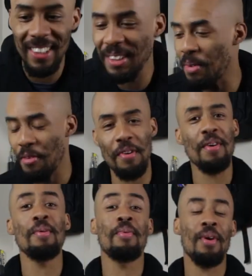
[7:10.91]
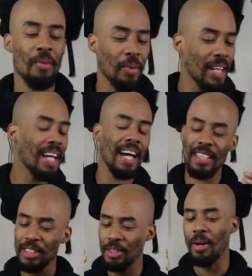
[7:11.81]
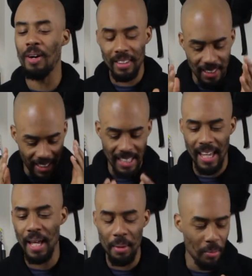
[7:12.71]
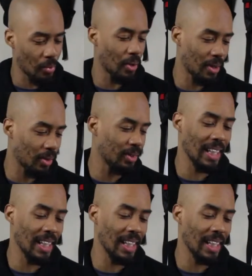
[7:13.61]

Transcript: This is my favorite part. We gotta talk the game world,